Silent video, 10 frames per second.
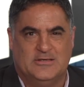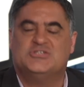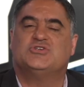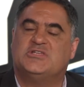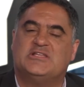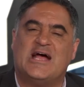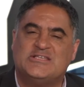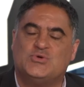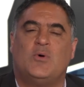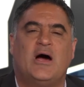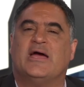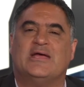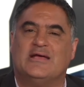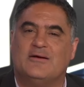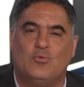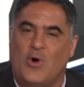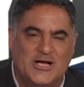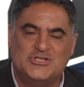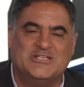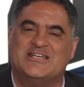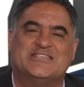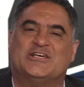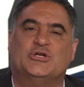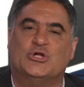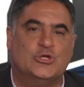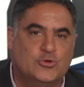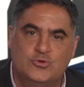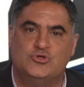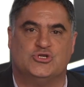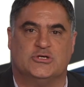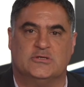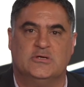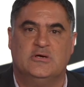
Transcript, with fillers: So that's why Washington is an illusion